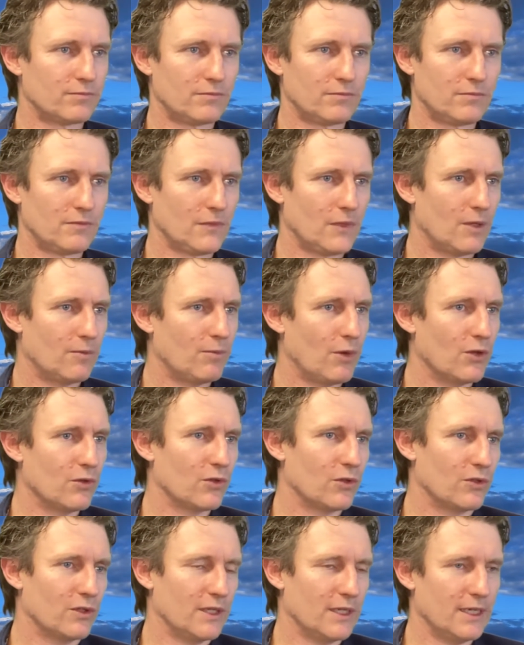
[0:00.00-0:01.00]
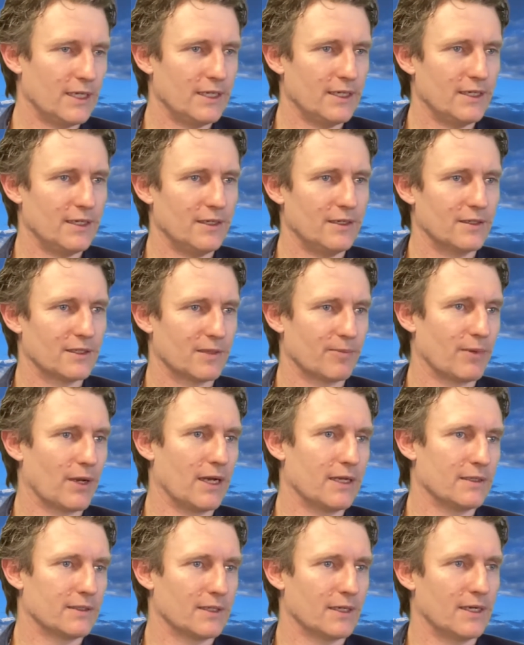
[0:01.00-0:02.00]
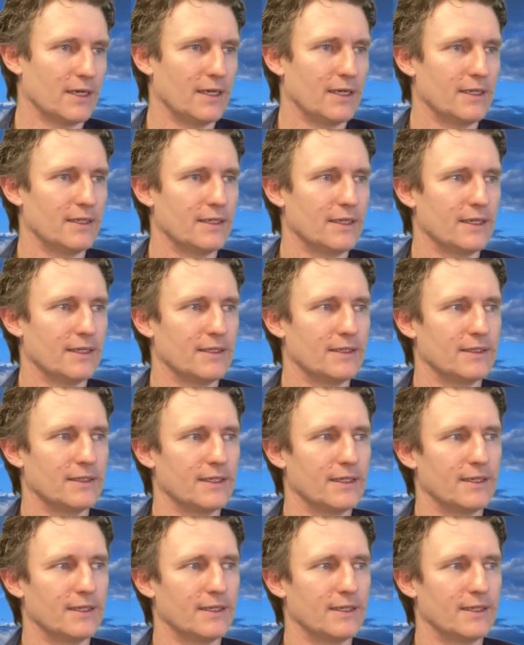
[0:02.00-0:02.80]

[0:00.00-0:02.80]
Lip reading: both on the supply side and